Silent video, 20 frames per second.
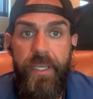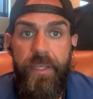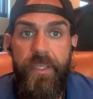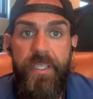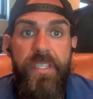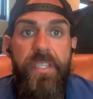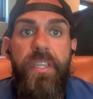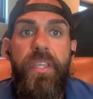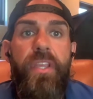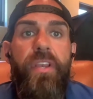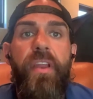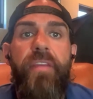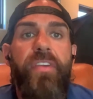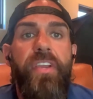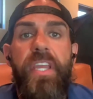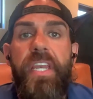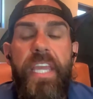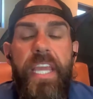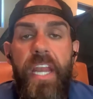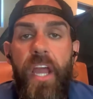you're never
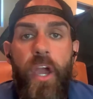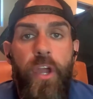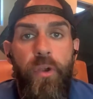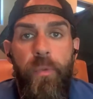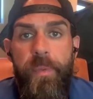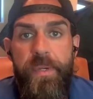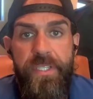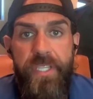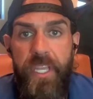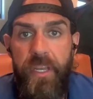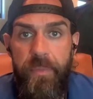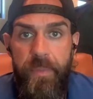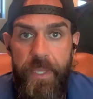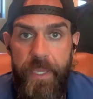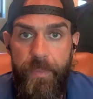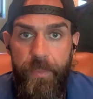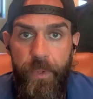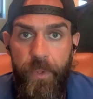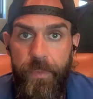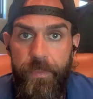going to get 100% of
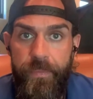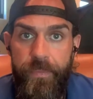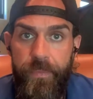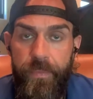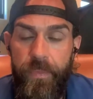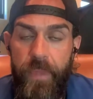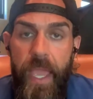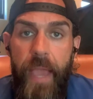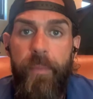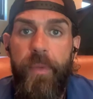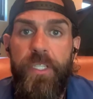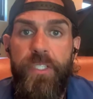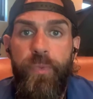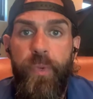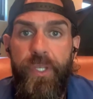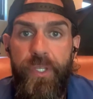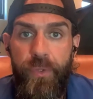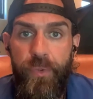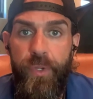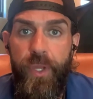people. That much
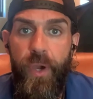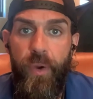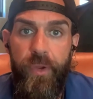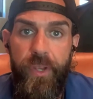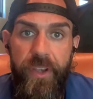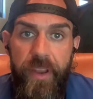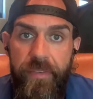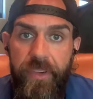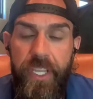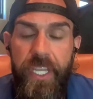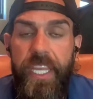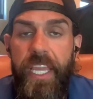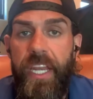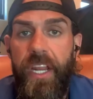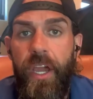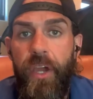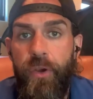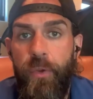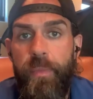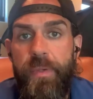we do know. You're never going to get
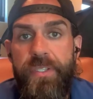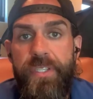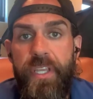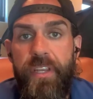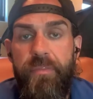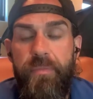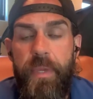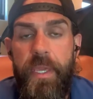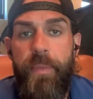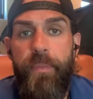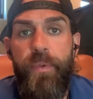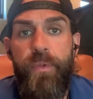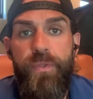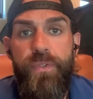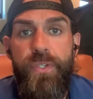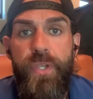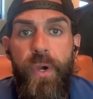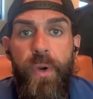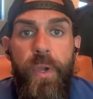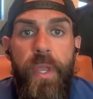100% of people.
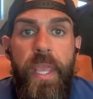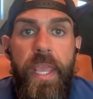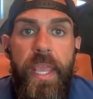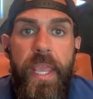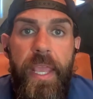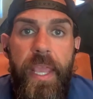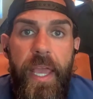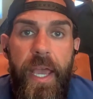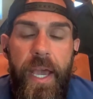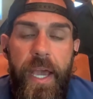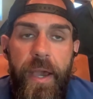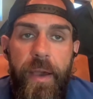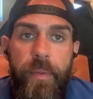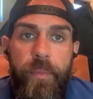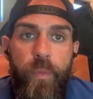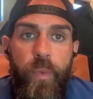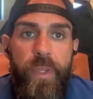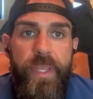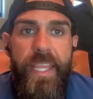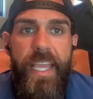So
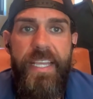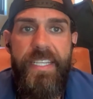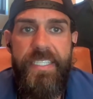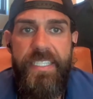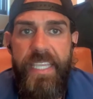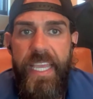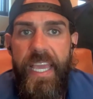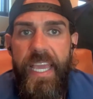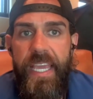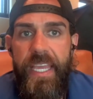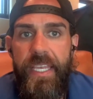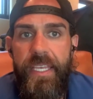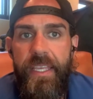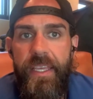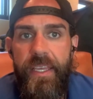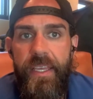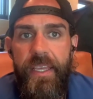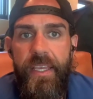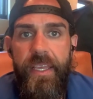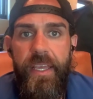with that said,
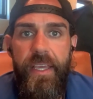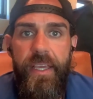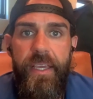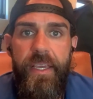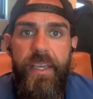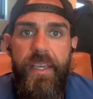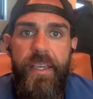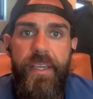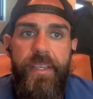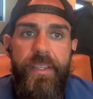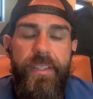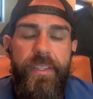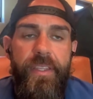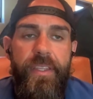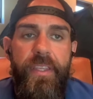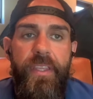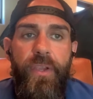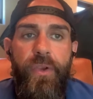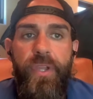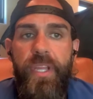
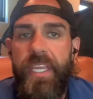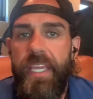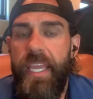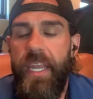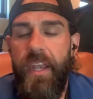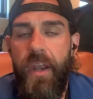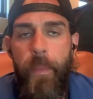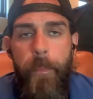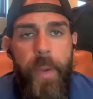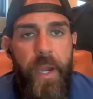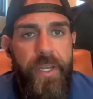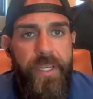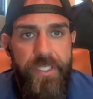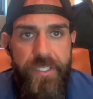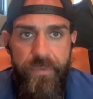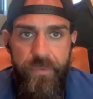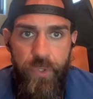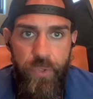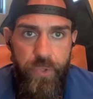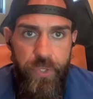you're going to get an
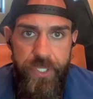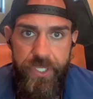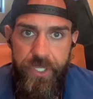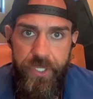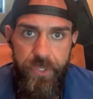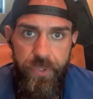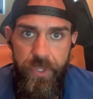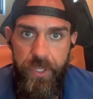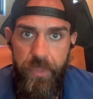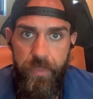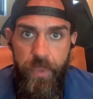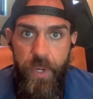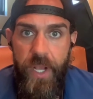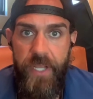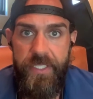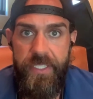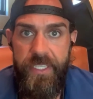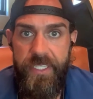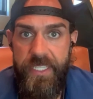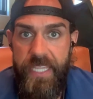abundance of nutrition during the
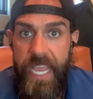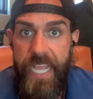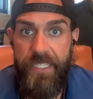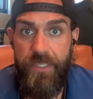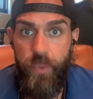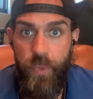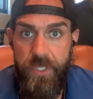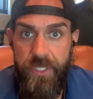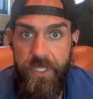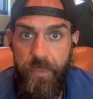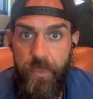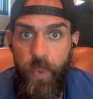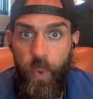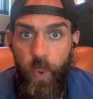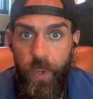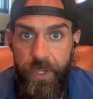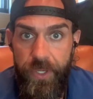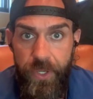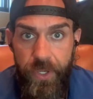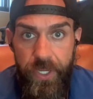process. That's what's
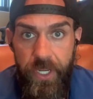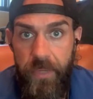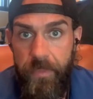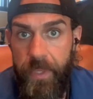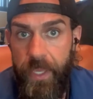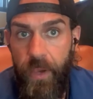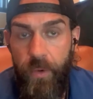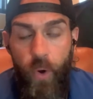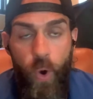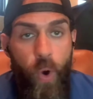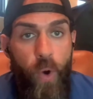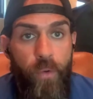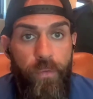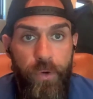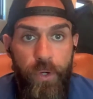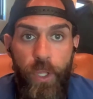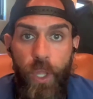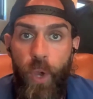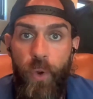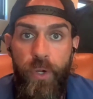important. You're going to be
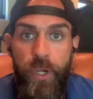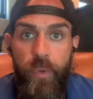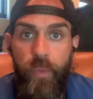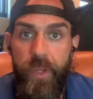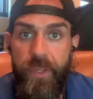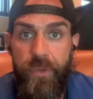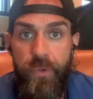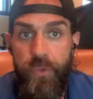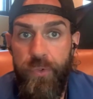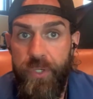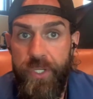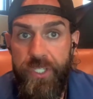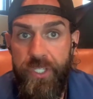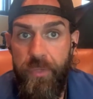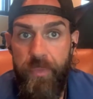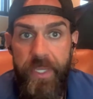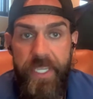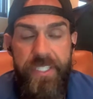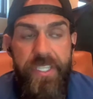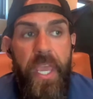overloaded with
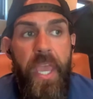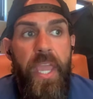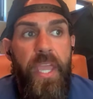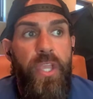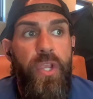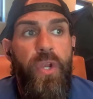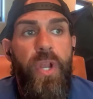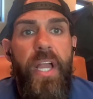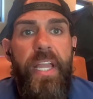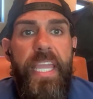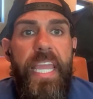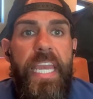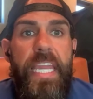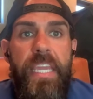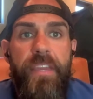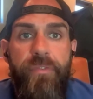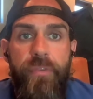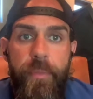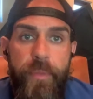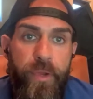nutrition because you're not getting
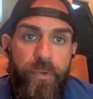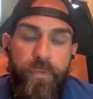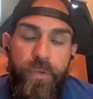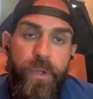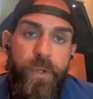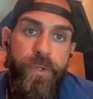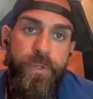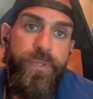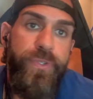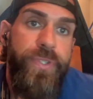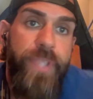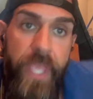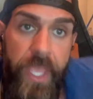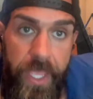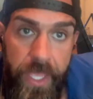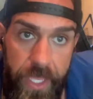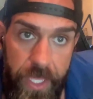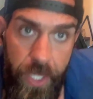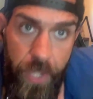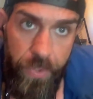it from your foods.
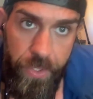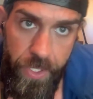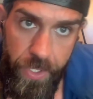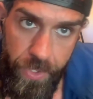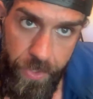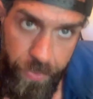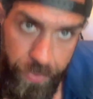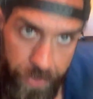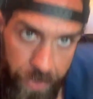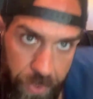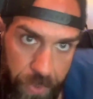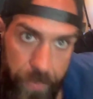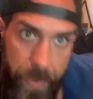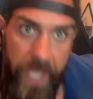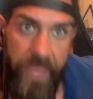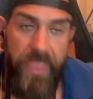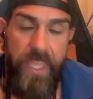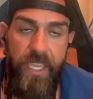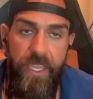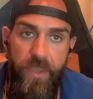You
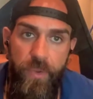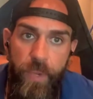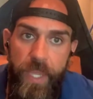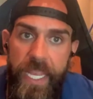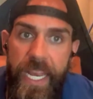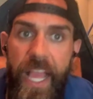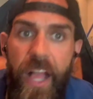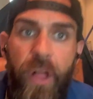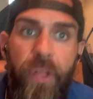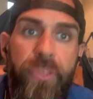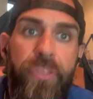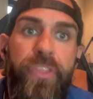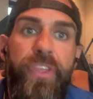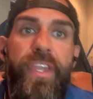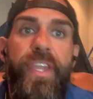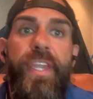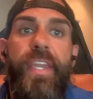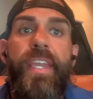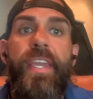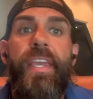might think you eat
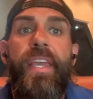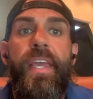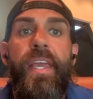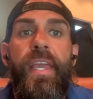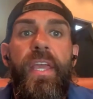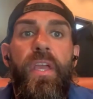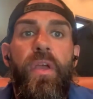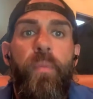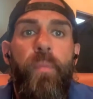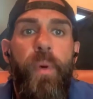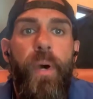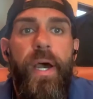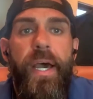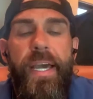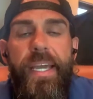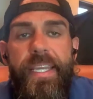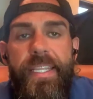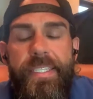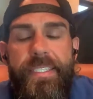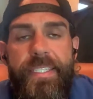healthy,
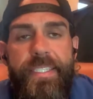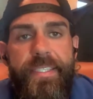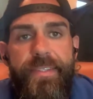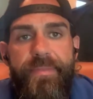but